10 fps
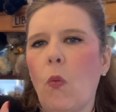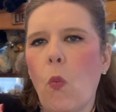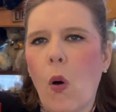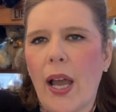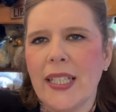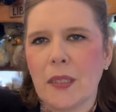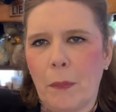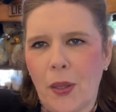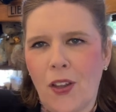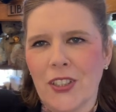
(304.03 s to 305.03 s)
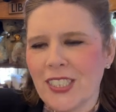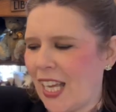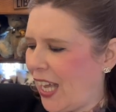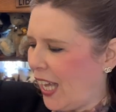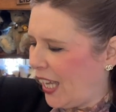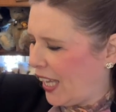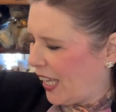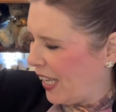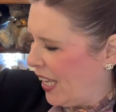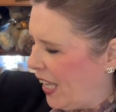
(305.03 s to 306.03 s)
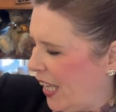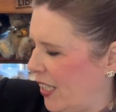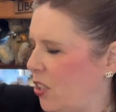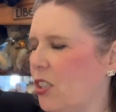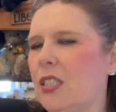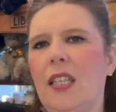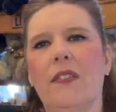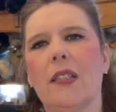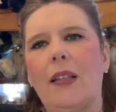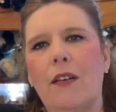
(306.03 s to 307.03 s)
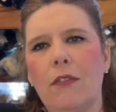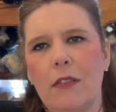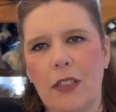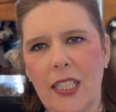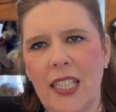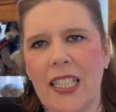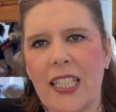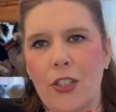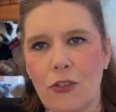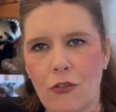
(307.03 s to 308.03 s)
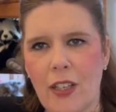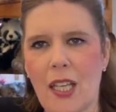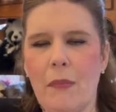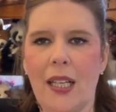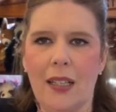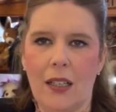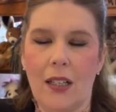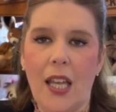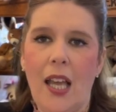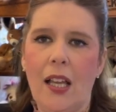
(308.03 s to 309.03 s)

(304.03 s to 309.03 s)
white blonde hair. It just gives them that really dreamy look.